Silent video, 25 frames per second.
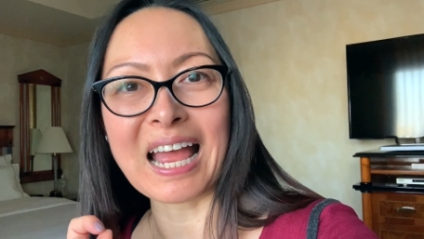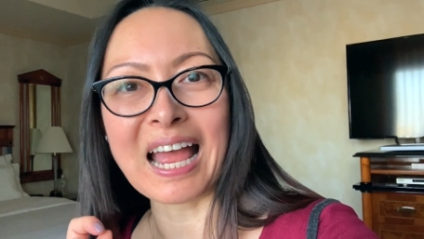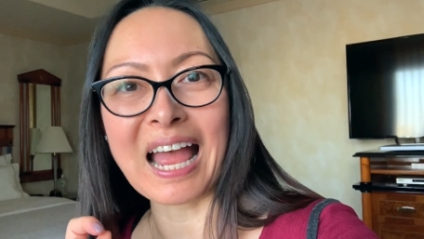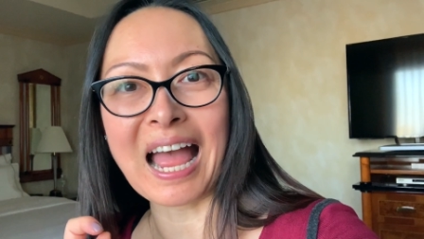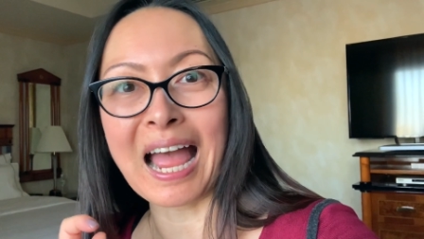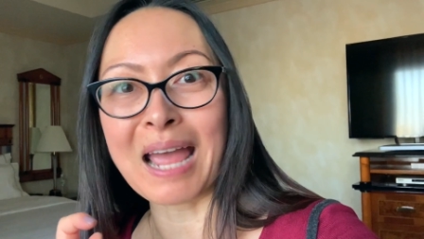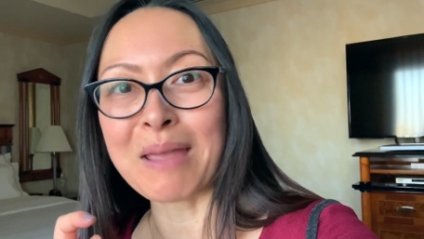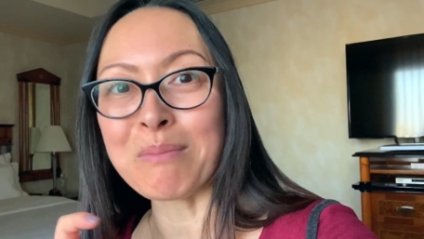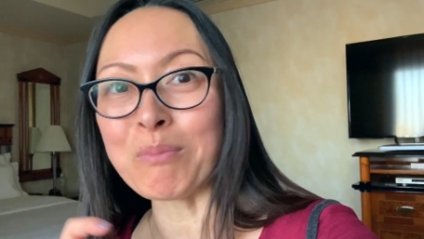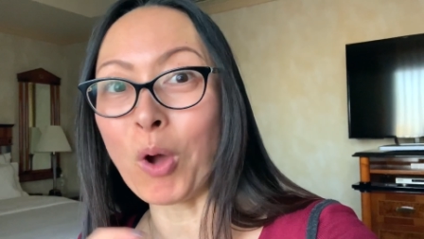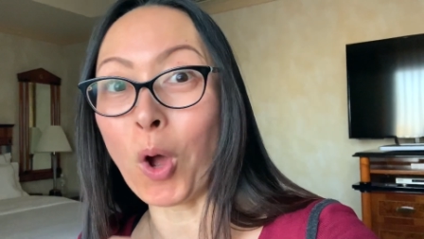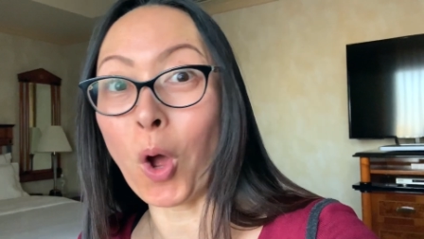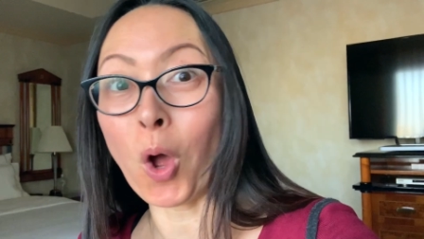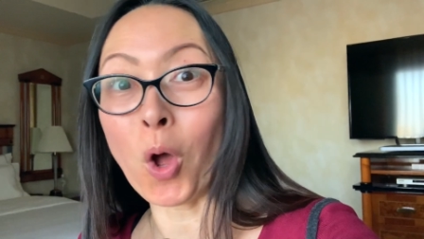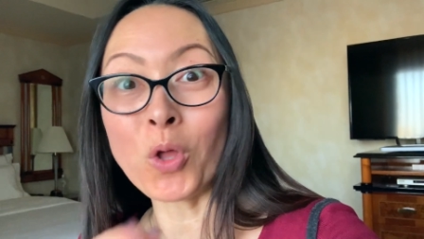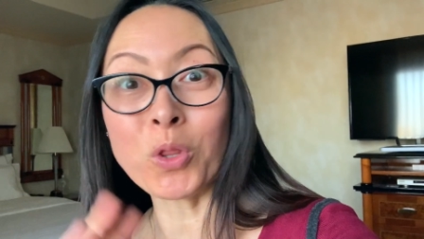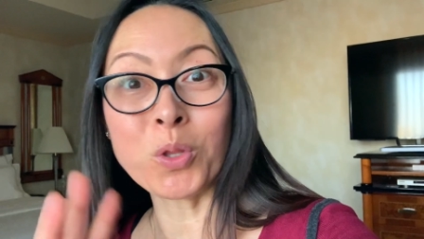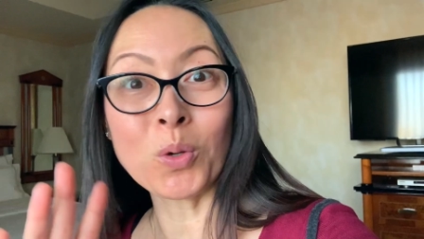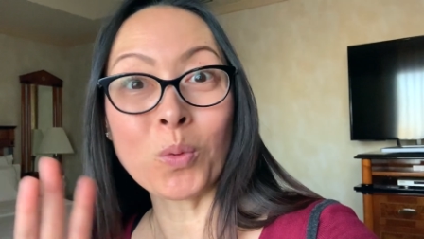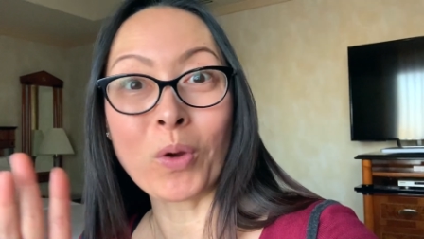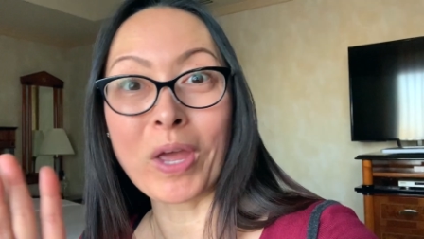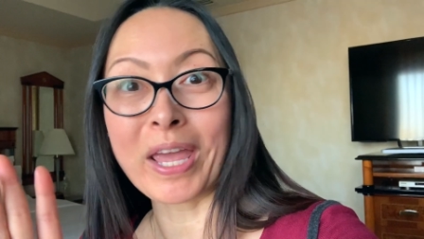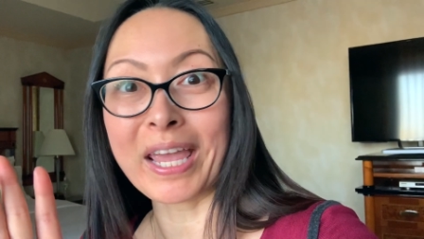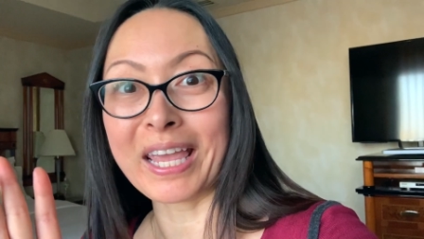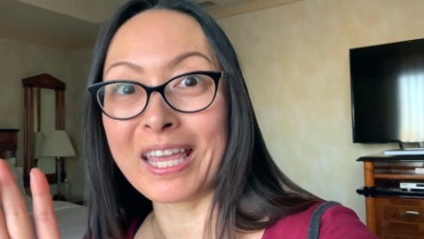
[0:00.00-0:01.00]
I'm all
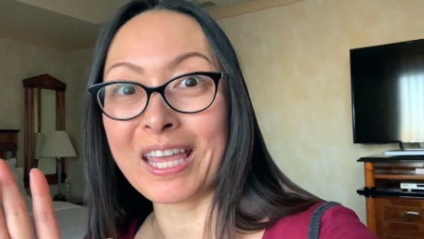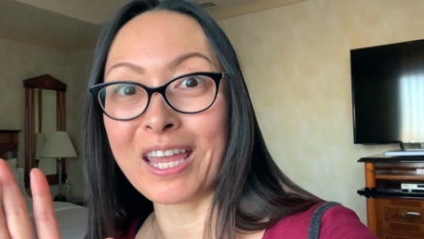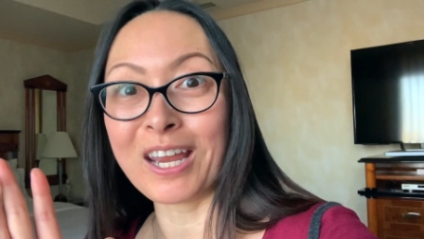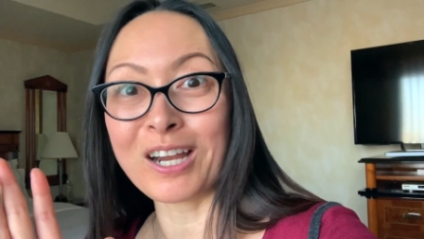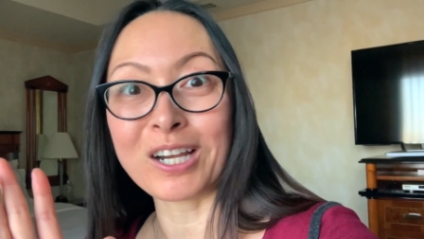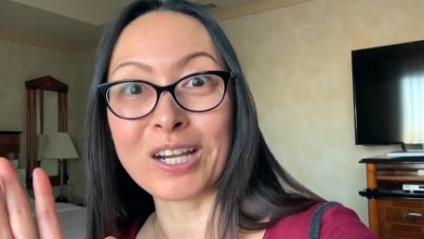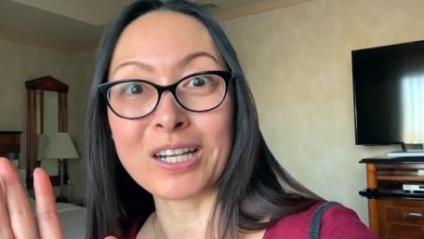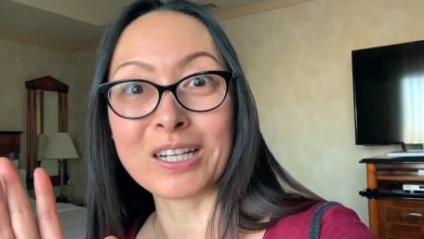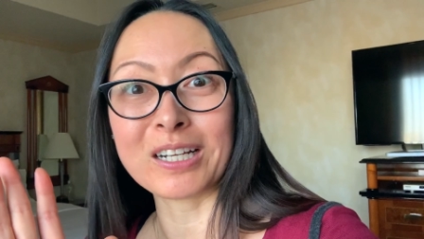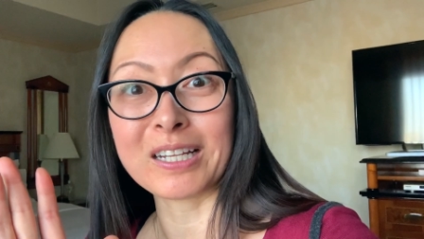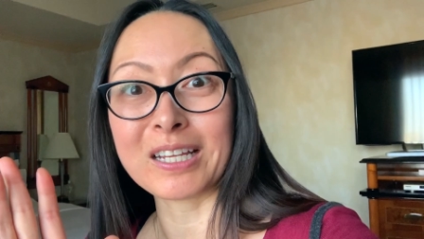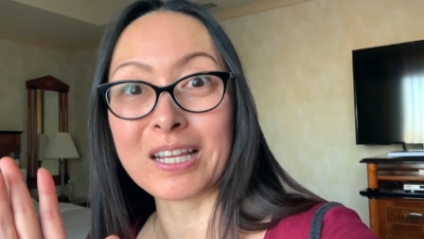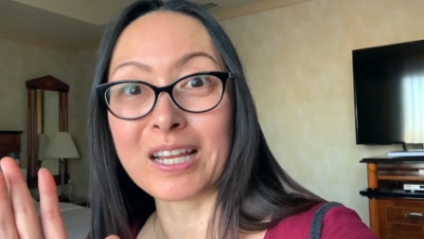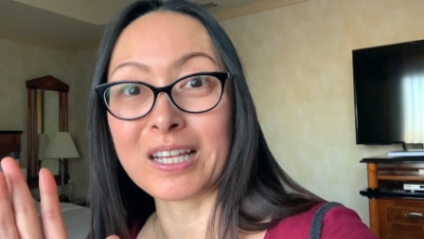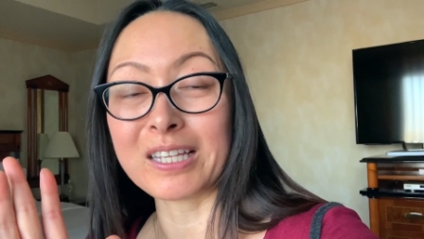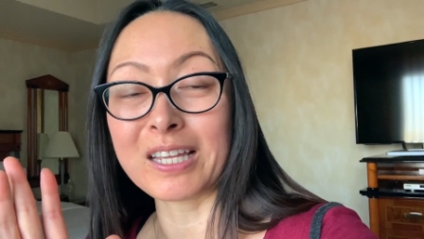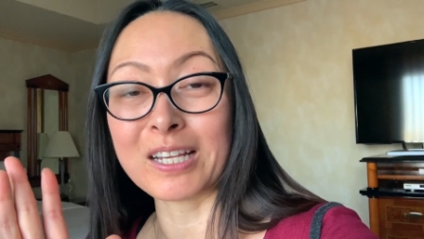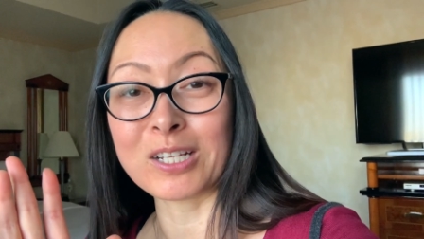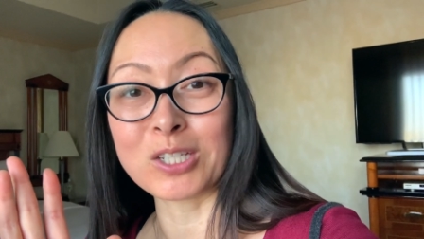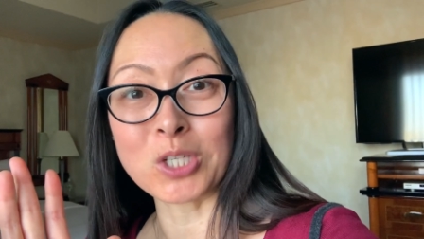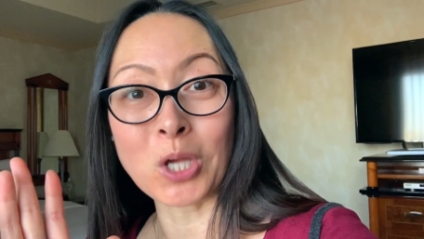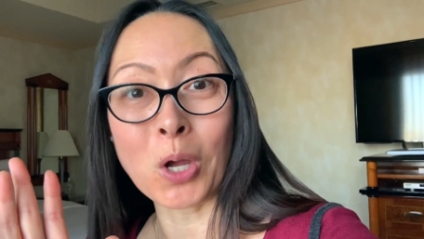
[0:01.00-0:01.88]
the way here in